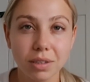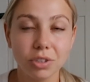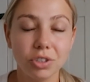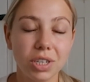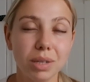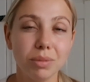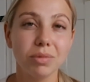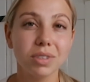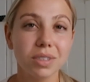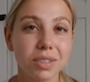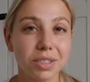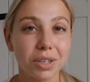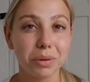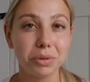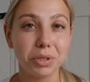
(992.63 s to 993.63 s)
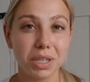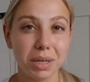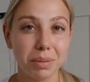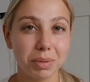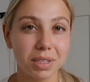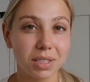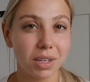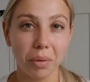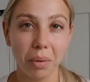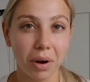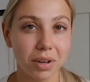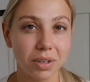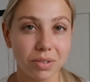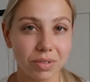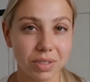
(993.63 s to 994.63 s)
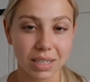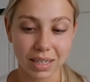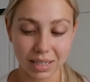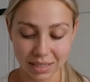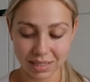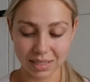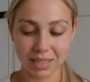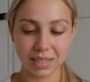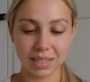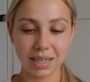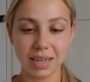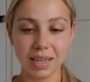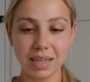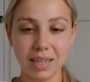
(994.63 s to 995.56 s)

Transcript: And the Shein ones are so cheap, it's so hard to resist.